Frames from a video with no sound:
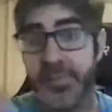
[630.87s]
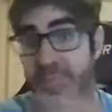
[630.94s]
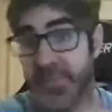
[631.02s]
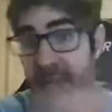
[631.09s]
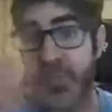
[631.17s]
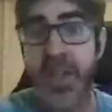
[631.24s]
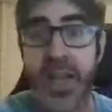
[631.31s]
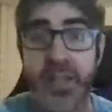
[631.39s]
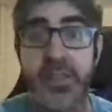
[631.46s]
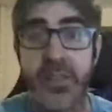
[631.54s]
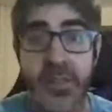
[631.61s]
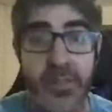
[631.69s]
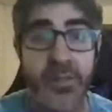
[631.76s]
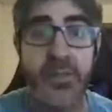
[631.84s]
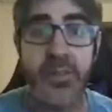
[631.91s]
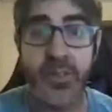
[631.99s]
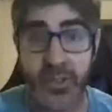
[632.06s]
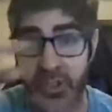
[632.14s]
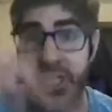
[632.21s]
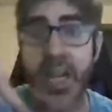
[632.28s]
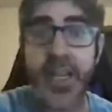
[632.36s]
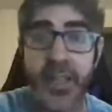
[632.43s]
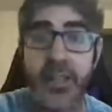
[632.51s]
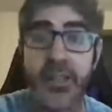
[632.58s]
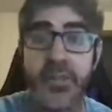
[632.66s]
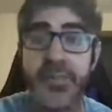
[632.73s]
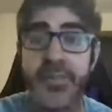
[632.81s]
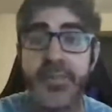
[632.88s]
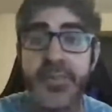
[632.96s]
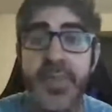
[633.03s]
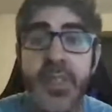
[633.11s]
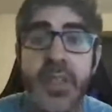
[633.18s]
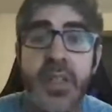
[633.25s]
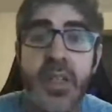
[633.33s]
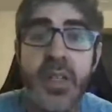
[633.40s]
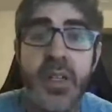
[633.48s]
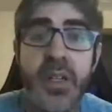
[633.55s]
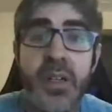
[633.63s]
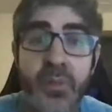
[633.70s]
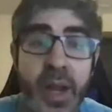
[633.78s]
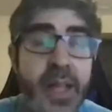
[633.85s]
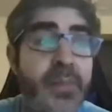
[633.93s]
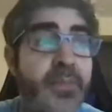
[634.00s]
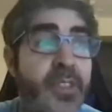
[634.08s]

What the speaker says: TopShot, check. Right?